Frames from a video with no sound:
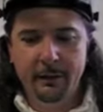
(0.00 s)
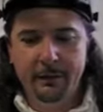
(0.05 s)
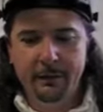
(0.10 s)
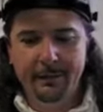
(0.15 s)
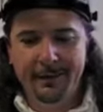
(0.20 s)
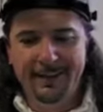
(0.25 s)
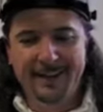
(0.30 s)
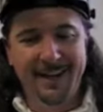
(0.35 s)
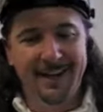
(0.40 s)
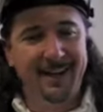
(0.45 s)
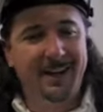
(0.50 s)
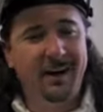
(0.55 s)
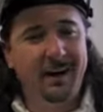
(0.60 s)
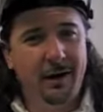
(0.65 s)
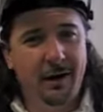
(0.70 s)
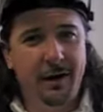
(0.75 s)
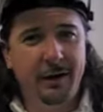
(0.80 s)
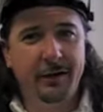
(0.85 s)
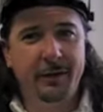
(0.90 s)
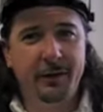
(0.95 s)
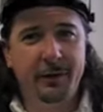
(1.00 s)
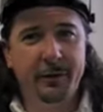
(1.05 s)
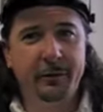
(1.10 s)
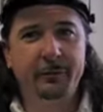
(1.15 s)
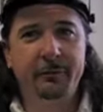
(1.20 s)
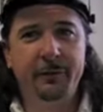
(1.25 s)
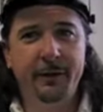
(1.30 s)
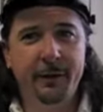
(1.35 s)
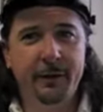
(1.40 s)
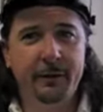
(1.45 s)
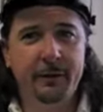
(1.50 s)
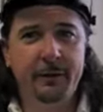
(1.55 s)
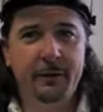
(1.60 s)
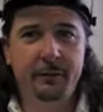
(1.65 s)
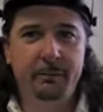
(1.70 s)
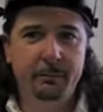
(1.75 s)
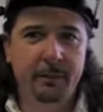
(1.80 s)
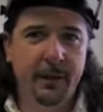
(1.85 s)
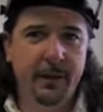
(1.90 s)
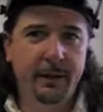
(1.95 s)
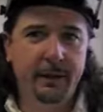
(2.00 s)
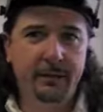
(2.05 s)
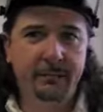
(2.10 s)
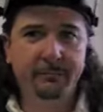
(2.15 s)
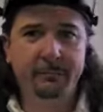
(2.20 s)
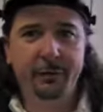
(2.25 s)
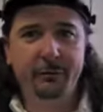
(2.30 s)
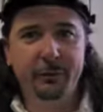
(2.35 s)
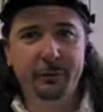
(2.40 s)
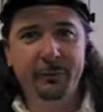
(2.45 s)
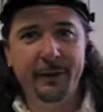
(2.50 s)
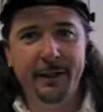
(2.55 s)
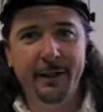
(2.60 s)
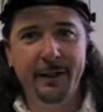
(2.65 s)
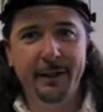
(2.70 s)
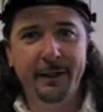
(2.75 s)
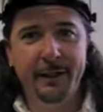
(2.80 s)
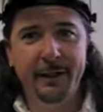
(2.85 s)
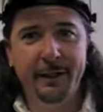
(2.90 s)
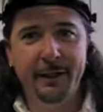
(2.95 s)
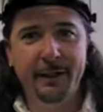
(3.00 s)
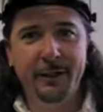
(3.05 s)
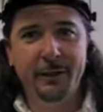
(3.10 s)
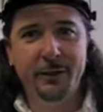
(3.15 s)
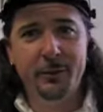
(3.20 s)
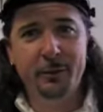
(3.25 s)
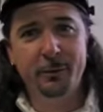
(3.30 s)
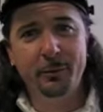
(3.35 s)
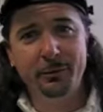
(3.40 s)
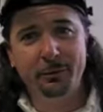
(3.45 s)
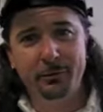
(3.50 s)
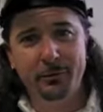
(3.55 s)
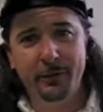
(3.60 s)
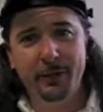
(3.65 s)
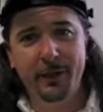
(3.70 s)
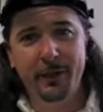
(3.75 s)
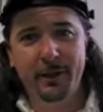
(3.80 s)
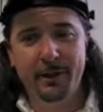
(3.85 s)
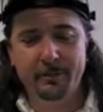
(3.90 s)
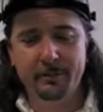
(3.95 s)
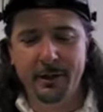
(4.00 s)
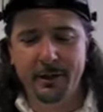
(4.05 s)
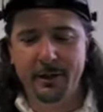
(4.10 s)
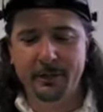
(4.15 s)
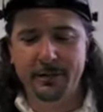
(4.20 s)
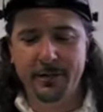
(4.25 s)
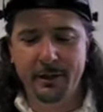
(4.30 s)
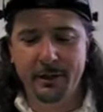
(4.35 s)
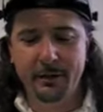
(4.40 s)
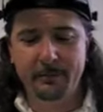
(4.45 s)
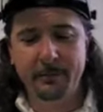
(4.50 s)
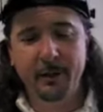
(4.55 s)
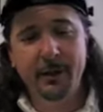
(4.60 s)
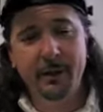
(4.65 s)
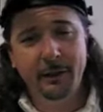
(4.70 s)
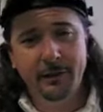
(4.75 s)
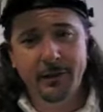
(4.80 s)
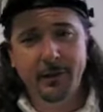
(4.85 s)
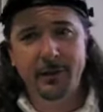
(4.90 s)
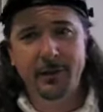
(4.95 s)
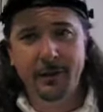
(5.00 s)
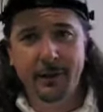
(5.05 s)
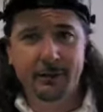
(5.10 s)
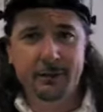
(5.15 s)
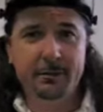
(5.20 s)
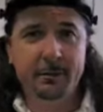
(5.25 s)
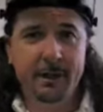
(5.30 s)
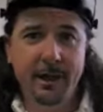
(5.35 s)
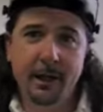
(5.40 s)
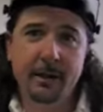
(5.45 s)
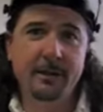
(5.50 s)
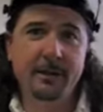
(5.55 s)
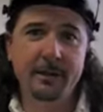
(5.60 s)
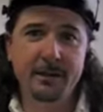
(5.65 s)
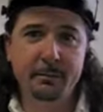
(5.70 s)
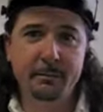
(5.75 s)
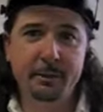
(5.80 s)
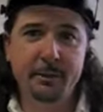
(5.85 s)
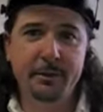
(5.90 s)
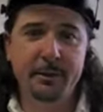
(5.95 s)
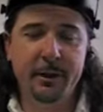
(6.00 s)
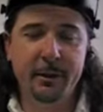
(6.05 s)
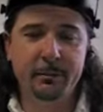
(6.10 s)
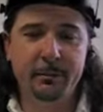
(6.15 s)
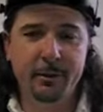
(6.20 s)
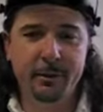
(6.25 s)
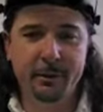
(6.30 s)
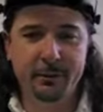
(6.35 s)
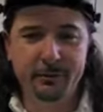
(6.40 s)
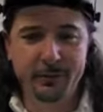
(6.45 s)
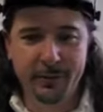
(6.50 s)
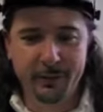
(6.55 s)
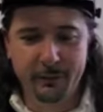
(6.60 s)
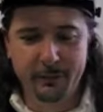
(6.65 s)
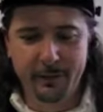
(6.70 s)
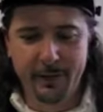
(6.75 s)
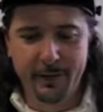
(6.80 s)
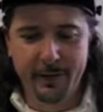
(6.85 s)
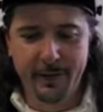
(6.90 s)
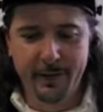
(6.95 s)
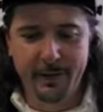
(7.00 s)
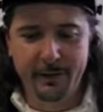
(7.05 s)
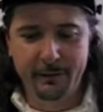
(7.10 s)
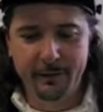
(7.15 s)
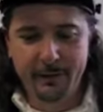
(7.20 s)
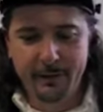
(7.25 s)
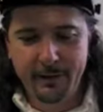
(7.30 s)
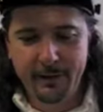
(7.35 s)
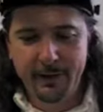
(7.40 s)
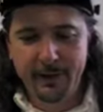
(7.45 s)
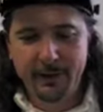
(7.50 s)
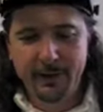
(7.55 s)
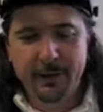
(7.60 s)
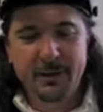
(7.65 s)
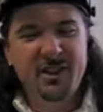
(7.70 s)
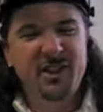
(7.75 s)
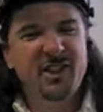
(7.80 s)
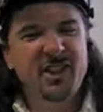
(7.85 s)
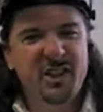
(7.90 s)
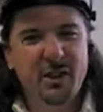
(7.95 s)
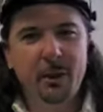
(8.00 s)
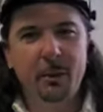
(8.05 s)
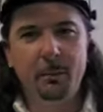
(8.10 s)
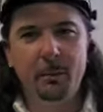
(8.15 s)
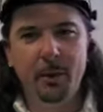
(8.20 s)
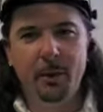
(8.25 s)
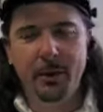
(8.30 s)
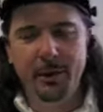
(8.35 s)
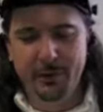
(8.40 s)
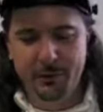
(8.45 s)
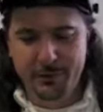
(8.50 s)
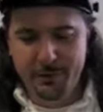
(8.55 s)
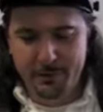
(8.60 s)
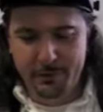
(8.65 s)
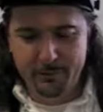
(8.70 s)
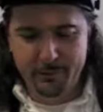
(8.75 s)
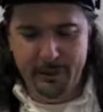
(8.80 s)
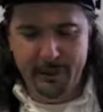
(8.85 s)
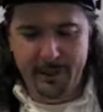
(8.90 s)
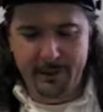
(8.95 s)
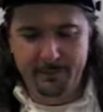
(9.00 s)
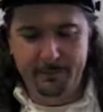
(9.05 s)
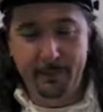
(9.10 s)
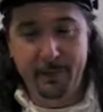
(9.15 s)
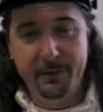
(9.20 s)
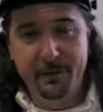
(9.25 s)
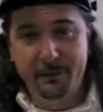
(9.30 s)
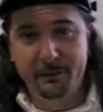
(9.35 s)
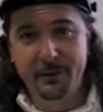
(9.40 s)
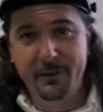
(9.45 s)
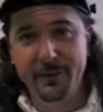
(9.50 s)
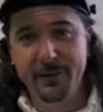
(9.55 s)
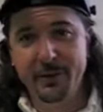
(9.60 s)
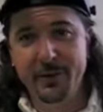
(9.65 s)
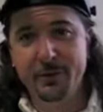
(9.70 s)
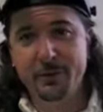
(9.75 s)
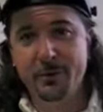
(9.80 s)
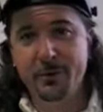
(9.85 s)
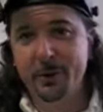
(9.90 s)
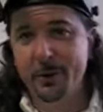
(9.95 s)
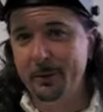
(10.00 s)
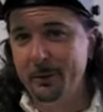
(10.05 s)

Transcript: It's kind of hot on your finger, but if you're making any kind of jewelry for any kind of amount of time, you should have some calluses built up on your finger by now. It shouldn't burn you too bad. It's a funny story.